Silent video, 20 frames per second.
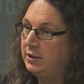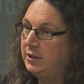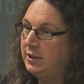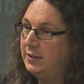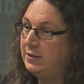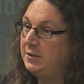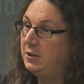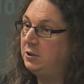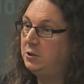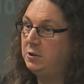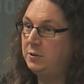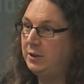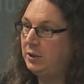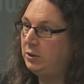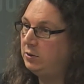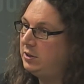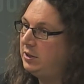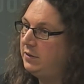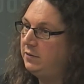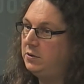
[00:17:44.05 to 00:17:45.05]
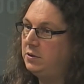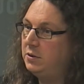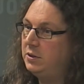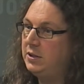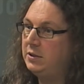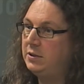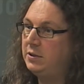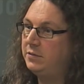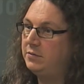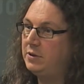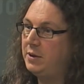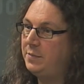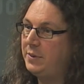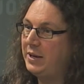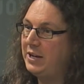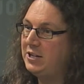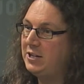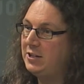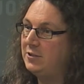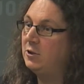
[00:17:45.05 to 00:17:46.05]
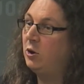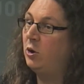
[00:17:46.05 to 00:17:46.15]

it's not going to give you a list of web pages,